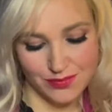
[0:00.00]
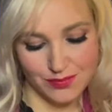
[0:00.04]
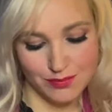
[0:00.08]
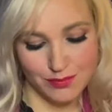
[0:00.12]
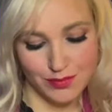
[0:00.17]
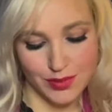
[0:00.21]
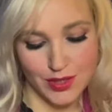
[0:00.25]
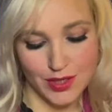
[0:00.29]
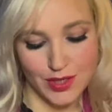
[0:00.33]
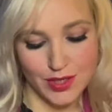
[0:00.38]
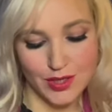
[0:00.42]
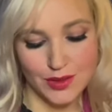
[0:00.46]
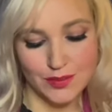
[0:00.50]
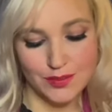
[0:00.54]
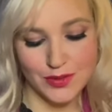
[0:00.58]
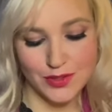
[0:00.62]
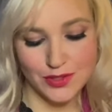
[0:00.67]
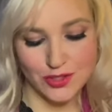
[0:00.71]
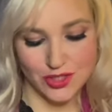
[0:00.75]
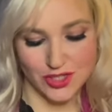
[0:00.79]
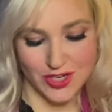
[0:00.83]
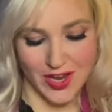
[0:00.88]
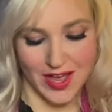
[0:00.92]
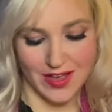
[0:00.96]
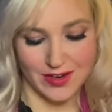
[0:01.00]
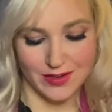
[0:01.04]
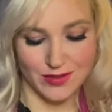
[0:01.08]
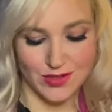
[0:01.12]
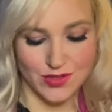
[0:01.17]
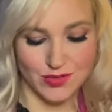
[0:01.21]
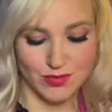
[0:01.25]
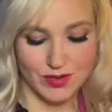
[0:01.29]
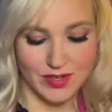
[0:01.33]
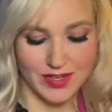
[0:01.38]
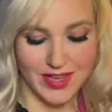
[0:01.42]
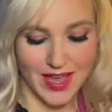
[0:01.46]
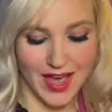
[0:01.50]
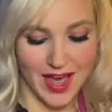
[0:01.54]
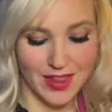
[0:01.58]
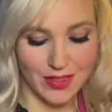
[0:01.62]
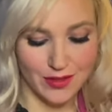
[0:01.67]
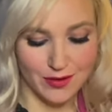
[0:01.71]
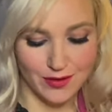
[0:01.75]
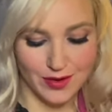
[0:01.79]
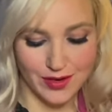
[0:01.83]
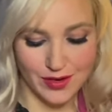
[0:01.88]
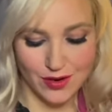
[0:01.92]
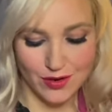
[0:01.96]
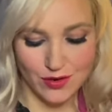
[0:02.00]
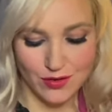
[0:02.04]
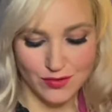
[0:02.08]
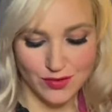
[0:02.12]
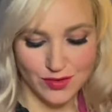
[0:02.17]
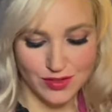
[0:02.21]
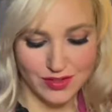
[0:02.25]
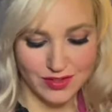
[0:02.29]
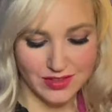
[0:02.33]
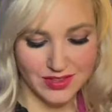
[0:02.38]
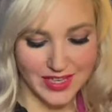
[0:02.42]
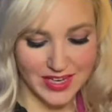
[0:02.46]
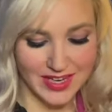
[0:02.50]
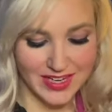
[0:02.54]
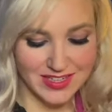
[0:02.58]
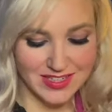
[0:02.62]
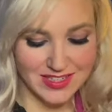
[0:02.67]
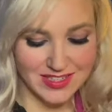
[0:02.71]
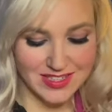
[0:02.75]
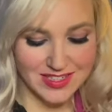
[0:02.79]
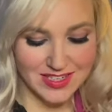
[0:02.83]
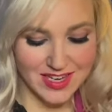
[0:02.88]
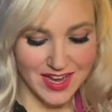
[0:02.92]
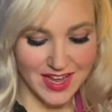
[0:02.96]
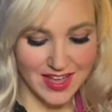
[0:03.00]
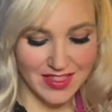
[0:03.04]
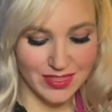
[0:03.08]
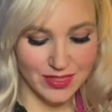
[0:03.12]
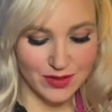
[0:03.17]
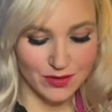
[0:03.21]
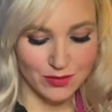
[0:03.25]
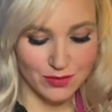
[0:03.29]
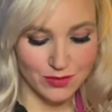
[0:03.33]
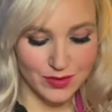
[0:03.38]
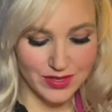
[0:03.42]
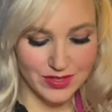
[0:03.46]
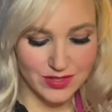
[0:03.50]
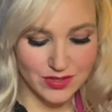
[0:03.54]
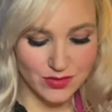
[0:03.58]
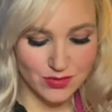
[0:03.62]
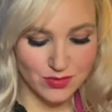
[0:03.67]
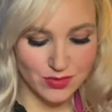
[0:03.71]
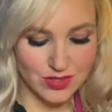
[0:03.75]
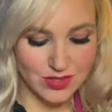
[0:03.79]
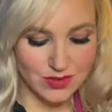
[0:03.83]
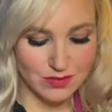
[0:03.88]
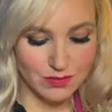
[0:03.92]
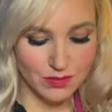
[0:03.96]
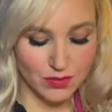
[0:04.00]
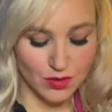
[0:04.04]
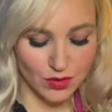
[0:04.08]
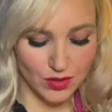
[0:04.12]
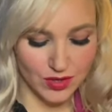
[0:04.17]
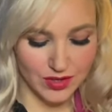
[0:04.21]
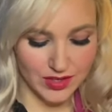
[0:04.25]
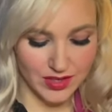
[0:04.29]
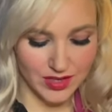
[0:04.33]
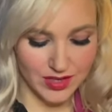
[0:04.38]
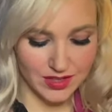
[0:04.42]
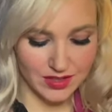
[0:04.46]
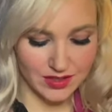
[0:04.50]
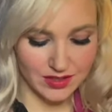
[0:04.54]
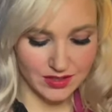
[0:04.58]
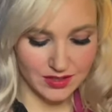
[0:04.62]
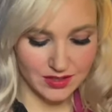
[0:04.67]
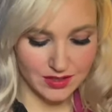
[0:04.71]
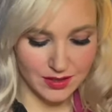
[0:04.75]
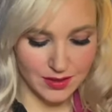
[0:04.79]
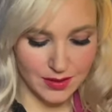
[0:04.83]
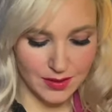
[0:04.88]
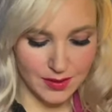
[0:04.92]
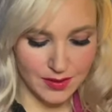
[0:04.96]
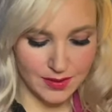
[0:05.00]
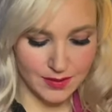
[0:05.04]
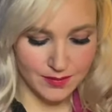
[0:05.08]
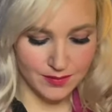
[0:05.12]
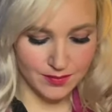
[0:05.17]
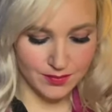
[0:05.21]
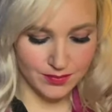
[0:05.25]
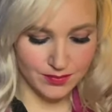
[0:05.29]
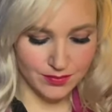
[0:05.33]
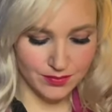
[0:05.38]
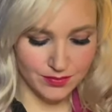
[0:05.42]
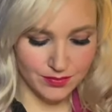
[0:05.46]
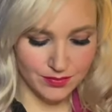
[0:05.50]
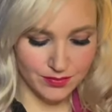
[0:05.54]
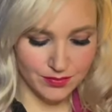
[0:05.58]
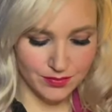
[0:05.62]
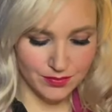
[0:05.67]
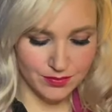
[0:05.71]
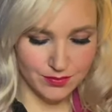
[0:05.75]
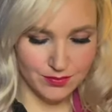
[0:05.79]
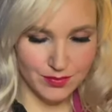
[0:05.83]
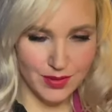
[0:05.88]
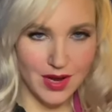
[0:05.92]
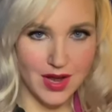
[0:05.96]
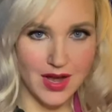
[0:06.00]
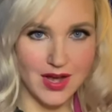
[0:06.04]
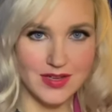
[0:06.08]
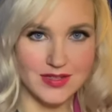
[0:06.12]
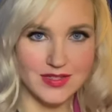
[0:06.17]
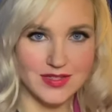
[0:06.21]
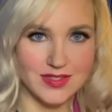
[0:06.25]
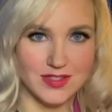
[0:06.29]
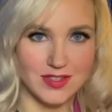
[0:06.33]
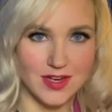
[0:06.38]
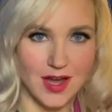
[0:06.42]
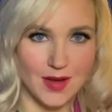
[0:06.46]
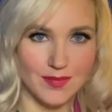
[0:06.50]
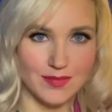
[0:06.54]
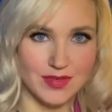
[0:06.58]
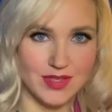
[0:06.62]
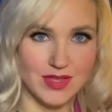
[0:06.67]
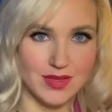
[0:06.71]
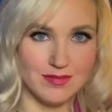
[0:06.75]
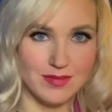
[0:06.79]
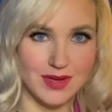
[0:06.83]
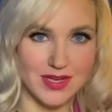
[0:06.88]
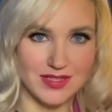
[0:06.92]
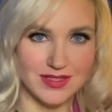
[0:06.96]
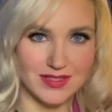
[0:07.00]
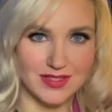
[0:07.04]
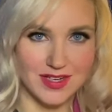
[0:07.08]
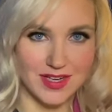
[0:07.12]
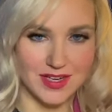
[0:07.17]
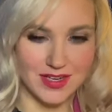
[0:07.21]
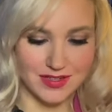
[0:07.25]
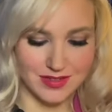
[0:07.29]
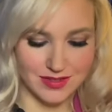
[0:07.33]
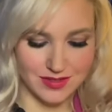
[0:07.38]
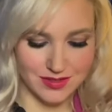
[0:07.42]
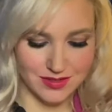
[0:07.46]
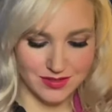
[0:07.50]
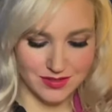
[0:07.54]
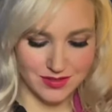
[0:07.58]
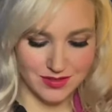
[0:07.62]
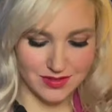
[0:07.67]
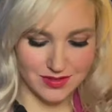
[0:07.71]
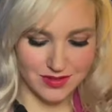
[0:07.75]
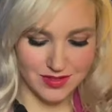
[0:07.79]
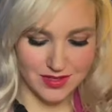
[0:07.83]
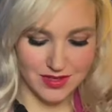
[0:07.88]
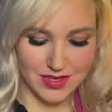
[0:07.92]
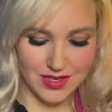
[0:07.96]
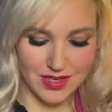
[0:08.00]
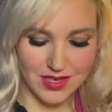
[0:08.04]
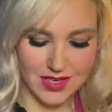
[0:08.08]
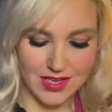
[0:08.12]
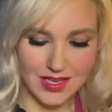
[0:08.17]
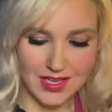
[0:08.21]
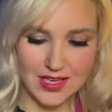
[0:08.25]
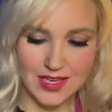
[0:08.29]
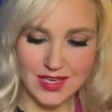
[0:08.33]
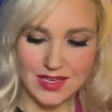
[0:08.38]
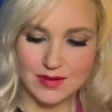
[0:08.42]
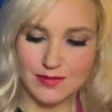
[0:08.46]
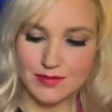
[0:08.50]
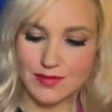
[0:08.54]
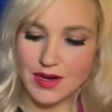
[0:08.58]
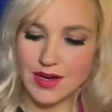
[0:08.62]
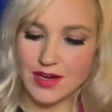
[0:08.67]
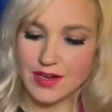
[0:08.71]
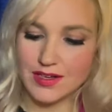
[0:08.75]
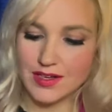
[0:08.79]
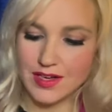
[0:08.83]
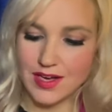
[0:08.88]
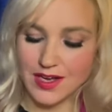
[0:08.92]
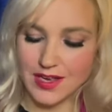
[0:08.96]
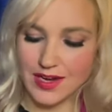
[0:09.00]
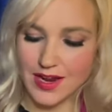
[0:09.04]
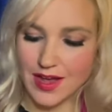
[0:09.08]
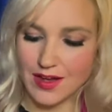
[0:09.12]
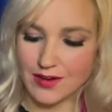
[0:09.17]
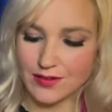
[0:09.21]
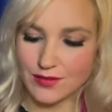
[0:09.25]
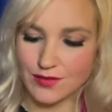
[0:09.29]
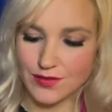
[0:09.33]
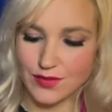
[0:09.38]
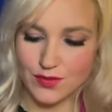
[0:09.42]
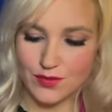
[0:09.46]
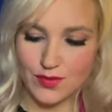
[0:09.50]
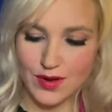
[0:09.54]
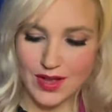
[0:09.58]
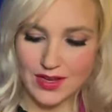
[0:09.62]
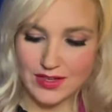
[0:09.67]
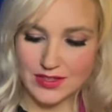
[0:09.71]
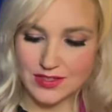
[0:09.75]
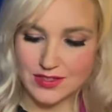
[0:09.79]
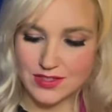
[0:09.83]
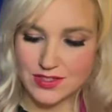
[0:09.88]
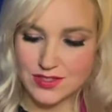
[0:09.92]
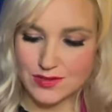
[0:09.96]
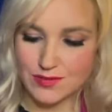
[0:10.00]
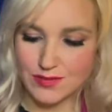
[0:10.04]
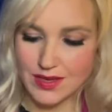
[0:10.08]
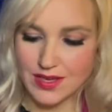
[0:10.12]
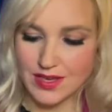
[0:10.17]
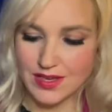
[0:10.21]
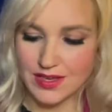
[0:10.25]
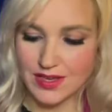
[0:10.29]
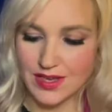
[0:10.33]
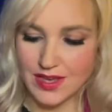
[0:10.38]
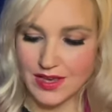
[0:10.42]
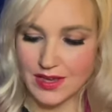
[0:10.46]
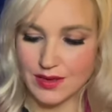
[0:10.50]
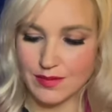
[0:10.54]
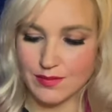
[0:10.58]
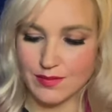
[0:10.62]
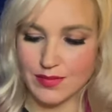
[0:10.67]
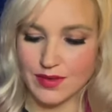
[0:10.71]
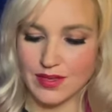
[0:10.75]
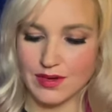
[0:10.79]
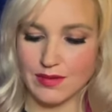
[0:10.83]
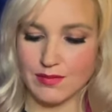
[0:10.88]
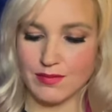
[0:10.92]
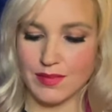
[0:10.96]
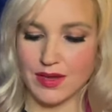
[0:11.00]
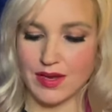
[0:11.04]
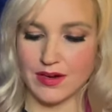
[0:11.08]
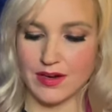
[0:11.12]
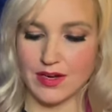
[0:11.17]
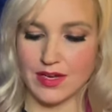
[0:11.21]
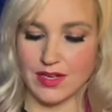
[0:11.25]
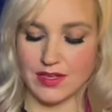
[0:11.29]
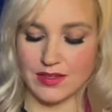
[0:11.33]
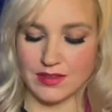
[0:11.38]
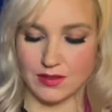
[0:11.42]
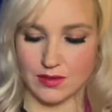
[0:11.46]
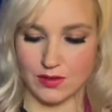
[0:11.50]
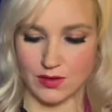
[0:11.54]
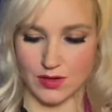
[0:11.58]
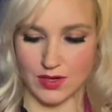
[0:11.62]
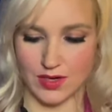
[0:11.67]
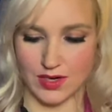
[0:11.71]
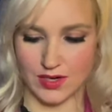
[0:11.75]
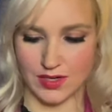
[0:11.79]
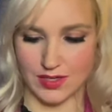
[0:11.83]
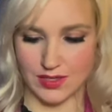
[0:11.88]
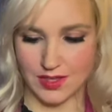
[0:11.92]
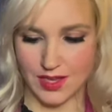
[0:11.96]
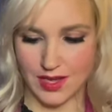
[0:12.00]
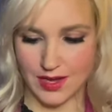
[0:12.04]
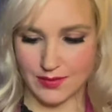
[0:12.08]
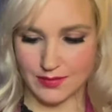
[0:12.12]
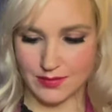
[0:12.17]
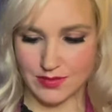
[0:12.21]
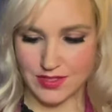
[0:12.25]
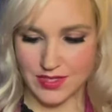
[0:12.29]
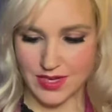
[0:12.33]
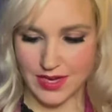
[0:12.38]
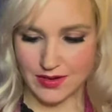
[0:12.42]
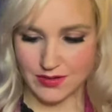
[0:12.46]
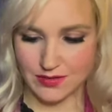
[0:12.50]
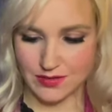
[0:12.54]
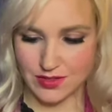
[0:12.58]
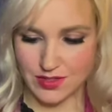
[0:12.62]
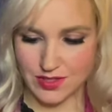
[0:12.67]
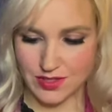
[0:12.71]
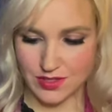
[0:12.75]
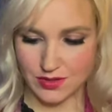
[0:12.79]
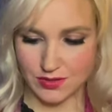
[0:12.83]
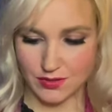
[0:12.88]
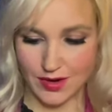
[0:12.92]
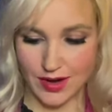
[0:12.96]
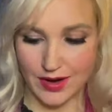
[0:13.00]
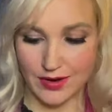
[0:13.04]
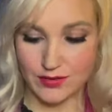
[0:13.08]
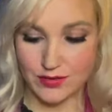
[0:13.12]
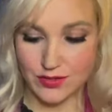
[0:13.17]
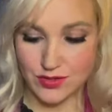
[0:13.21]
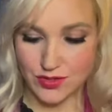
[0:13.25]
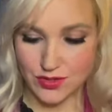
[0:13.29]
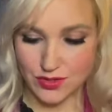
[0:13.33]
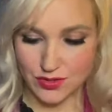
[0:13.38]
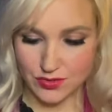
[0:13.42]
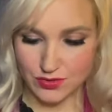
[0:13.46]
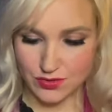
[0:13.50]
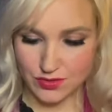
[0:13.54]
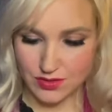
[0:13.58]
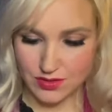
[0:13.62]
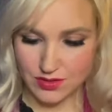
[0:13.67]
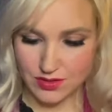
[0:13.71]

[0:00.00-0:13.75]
Purple shadows were gathering over the land, and the wind was mourning. Pa stopped the Mustangs. He and Ma got out of the wagon to make camp, and Mary and Laura climbed down to the ground too.